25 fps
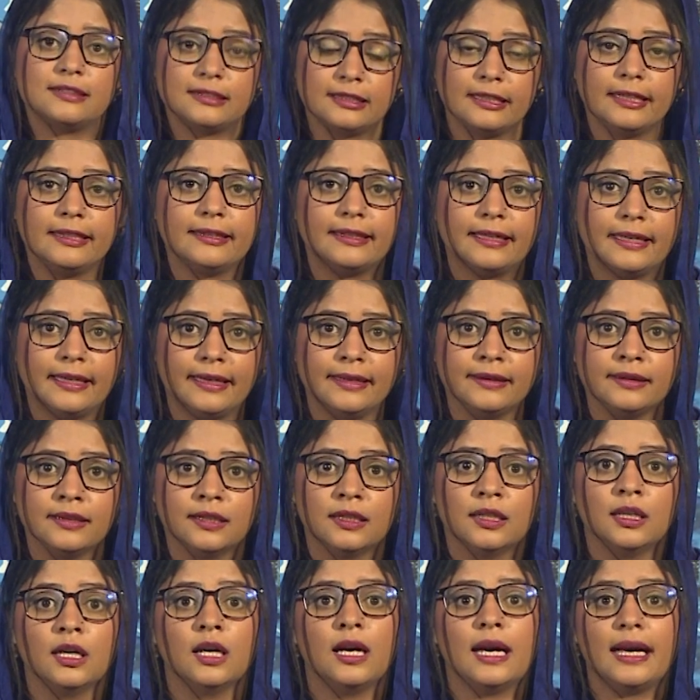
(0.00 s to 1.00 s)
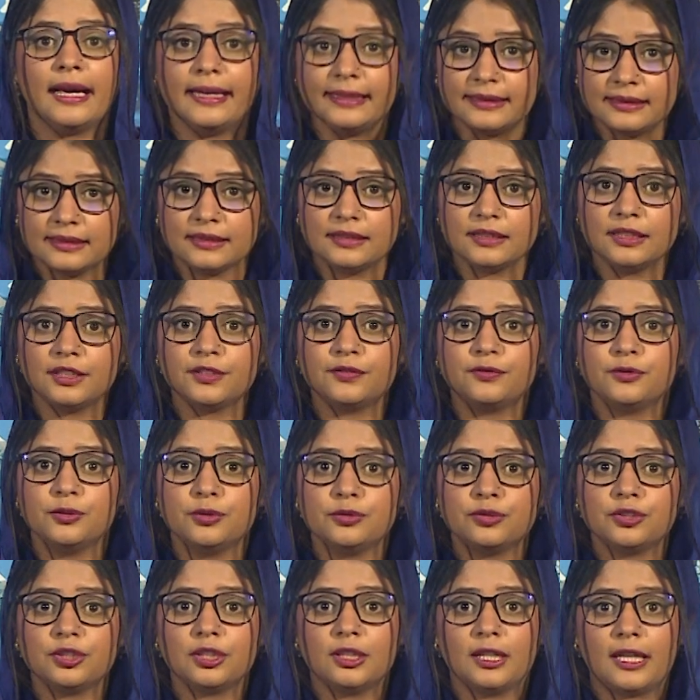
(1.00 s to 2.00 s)
say that ICT's
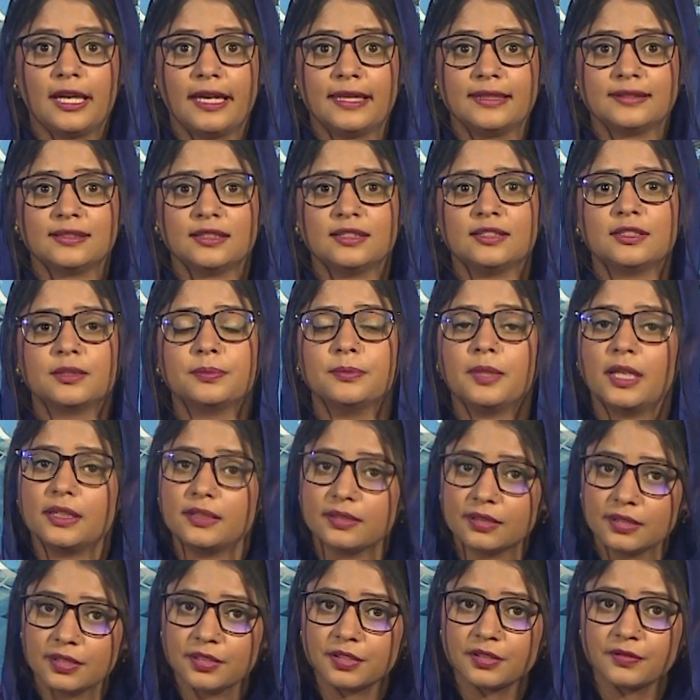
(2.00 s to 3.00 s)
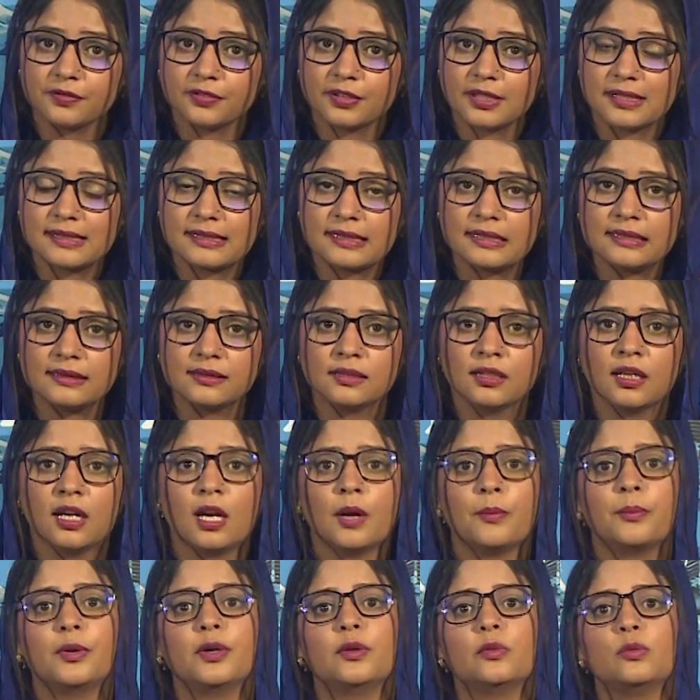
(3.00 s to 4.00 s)
future lies in smarter interfaces,
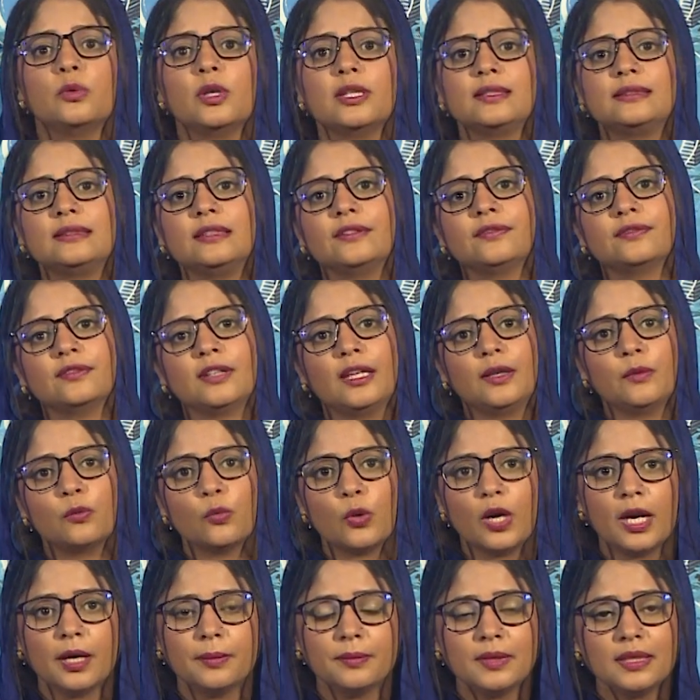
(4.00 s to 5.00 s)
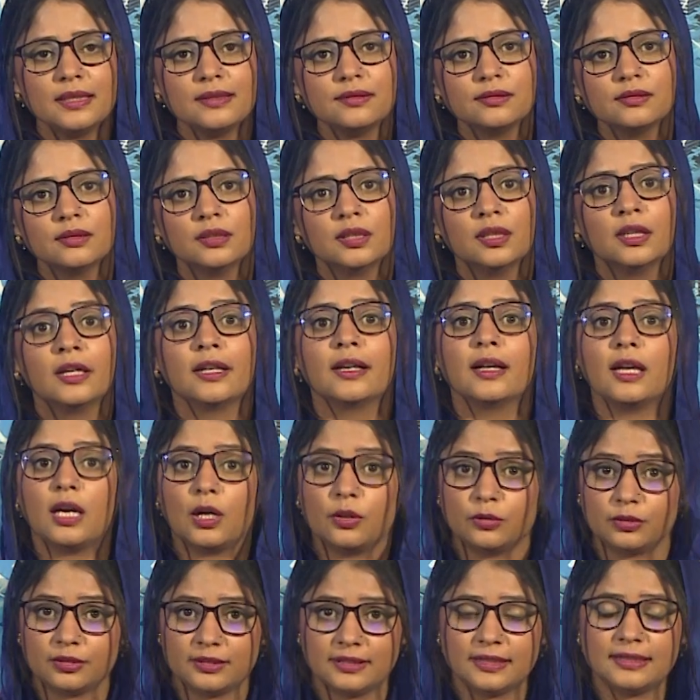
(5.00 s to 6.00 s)
pervasive environments,
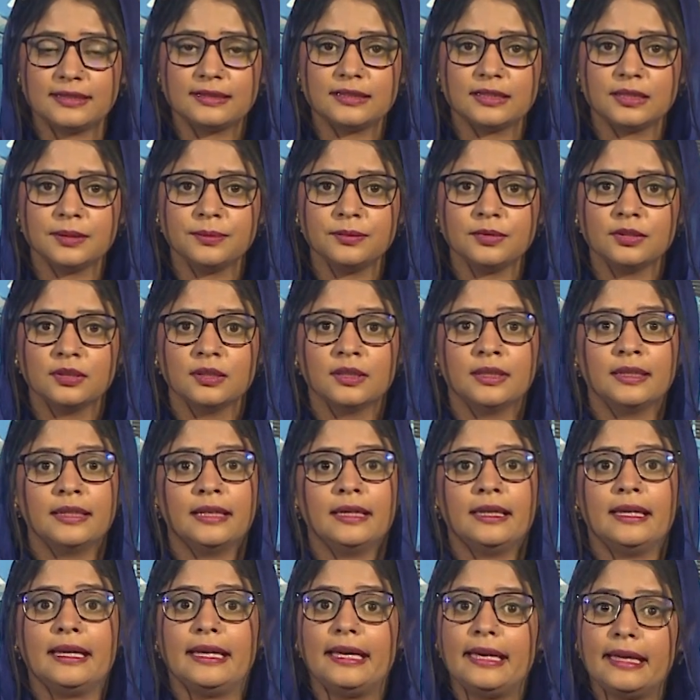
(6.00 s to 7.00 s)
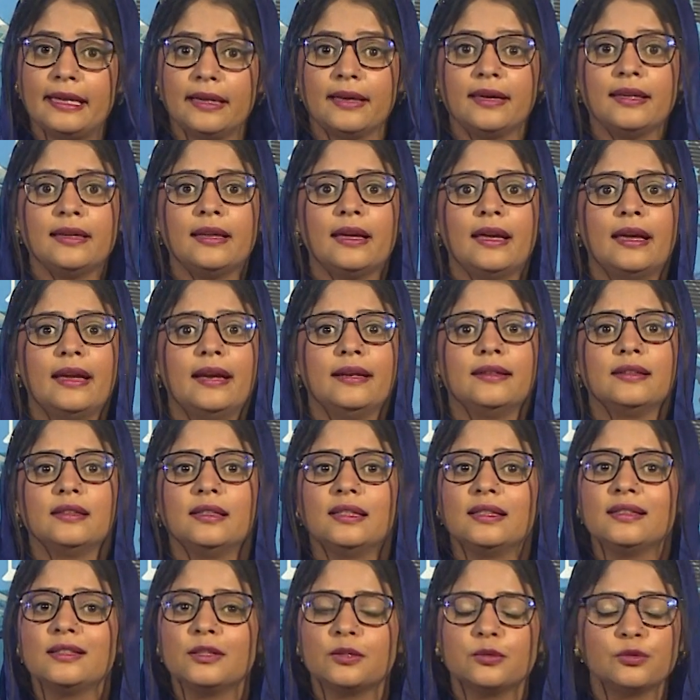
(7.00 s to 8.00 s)
cloud systems, AI and
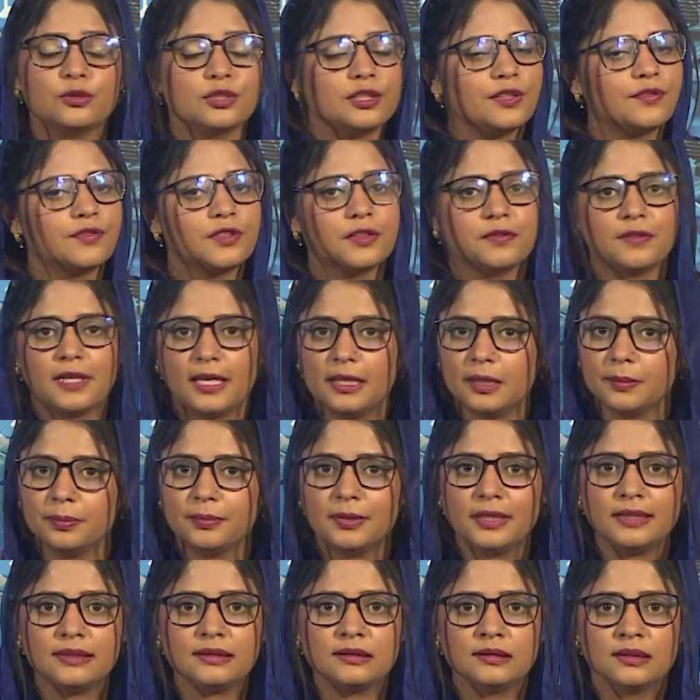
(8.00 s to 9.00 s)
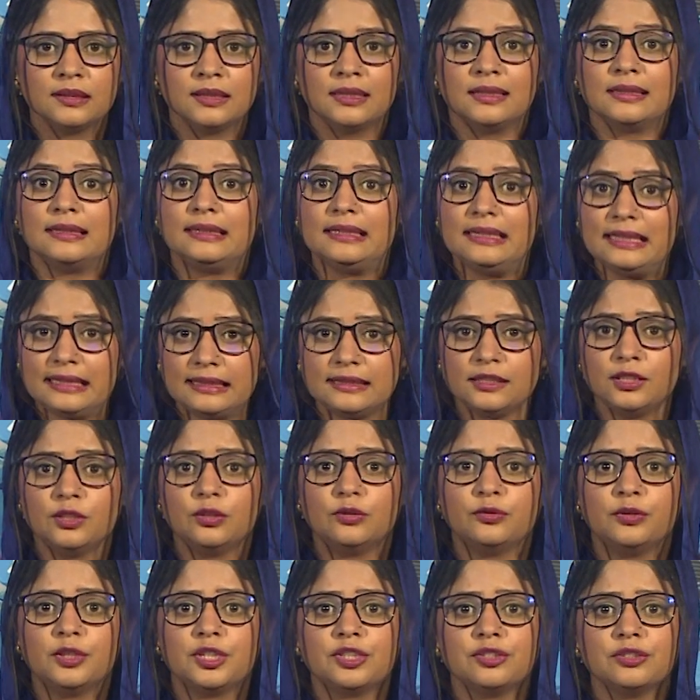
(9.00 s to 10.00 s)
inclusive developments. These
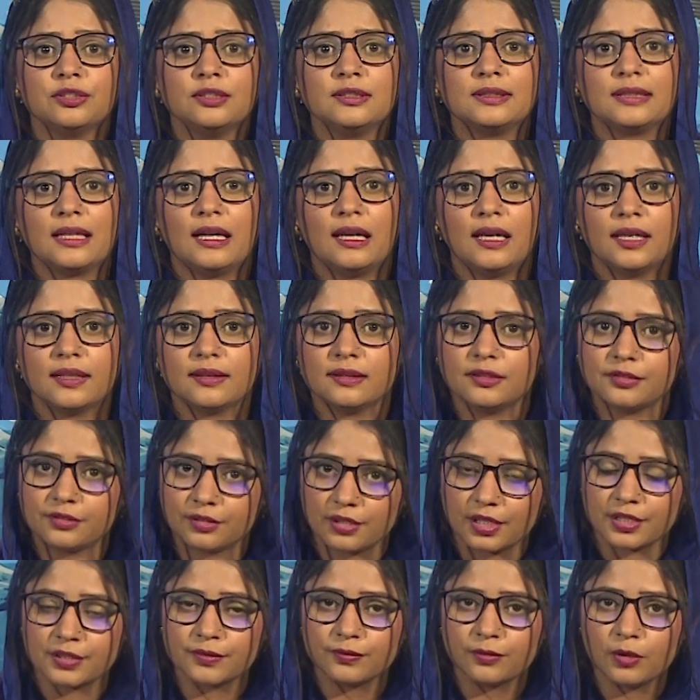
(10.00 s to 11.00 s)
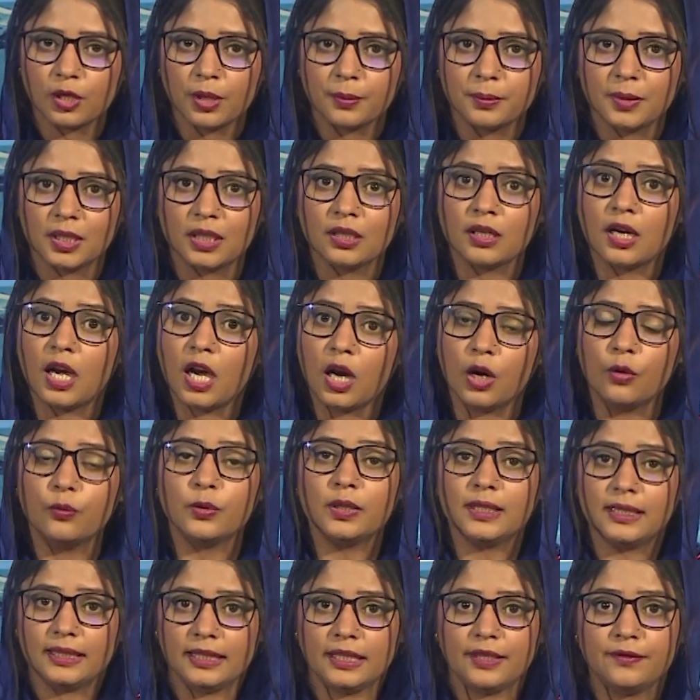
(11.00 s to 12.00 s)
innovations are transforming how
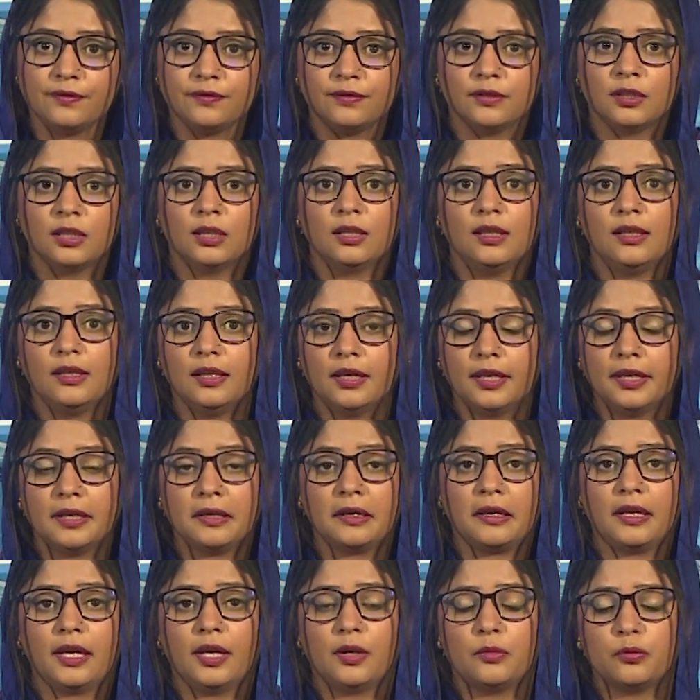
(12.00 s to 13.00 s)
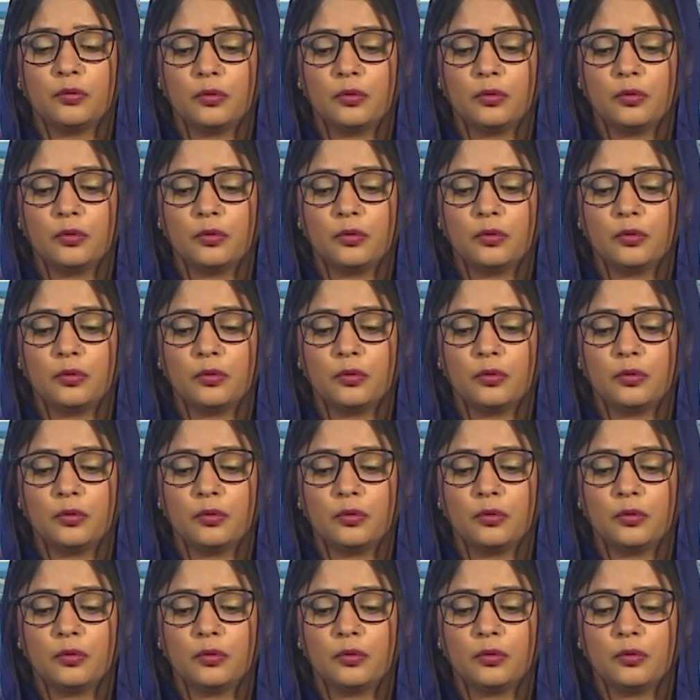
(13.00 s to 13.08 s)
we live, learn and